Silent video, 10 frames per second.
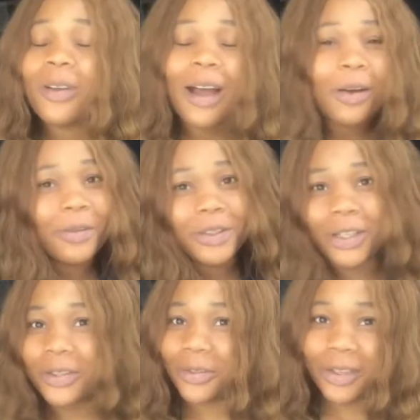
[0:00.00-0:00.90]
I will
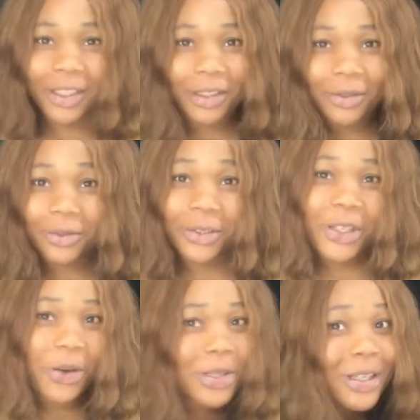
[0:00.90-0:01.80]
try to find out for
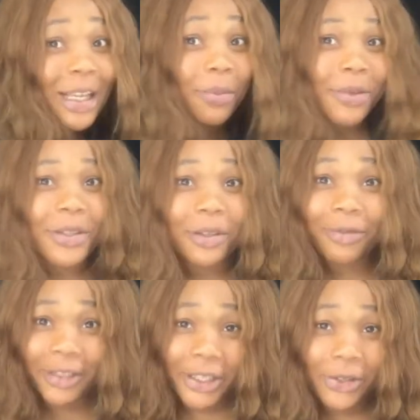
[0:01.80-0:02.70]
the hustle and bustle
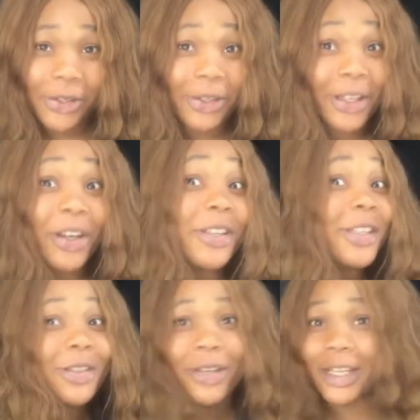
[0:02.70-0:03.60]
of Lagos. So
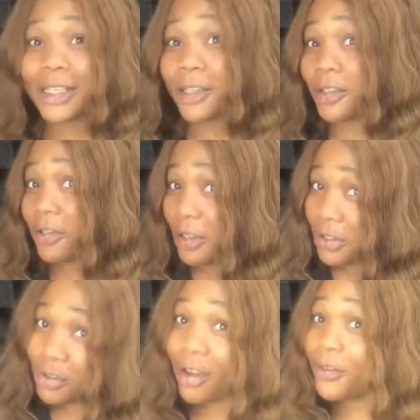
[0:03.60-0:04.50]
Lagos is located in
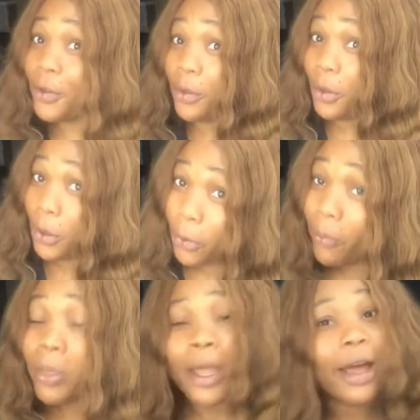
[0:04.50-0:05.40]
Nigeria, if you don't
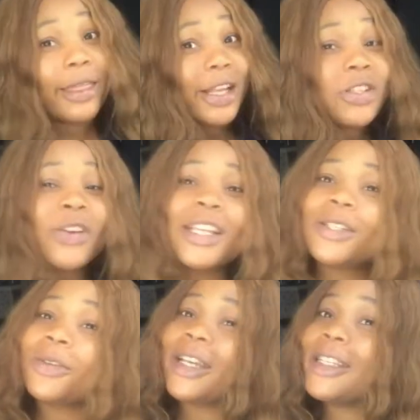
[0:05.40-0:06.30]
know. Nigeria
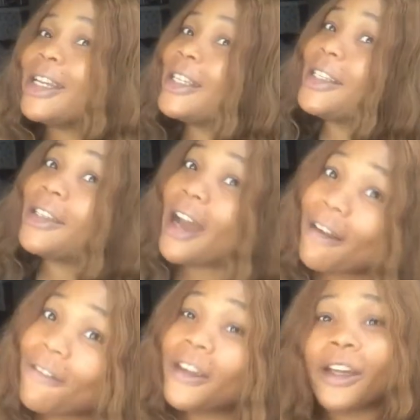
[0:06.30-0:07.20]
is located in
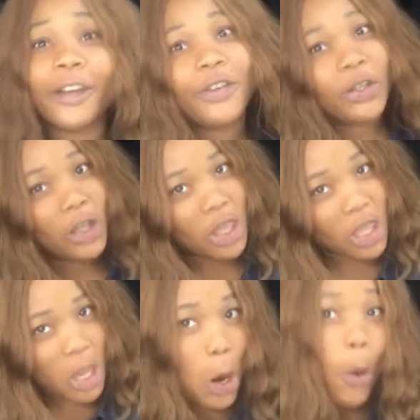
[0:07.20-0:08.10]
Africa, if you
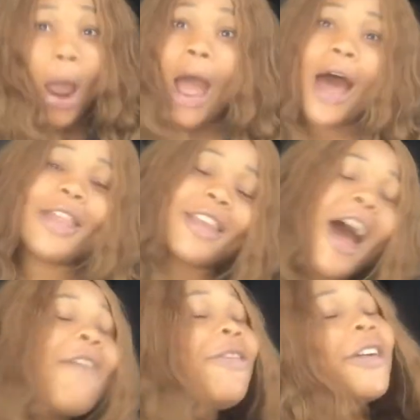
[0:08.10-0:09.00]
don't know. And
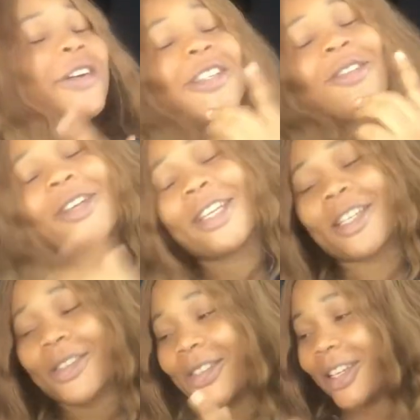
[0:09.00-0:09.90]
Africa is
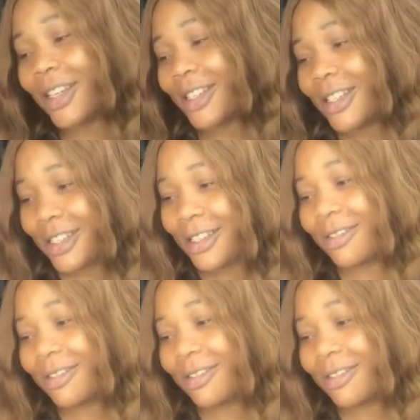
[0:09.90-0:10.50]
located on Earth.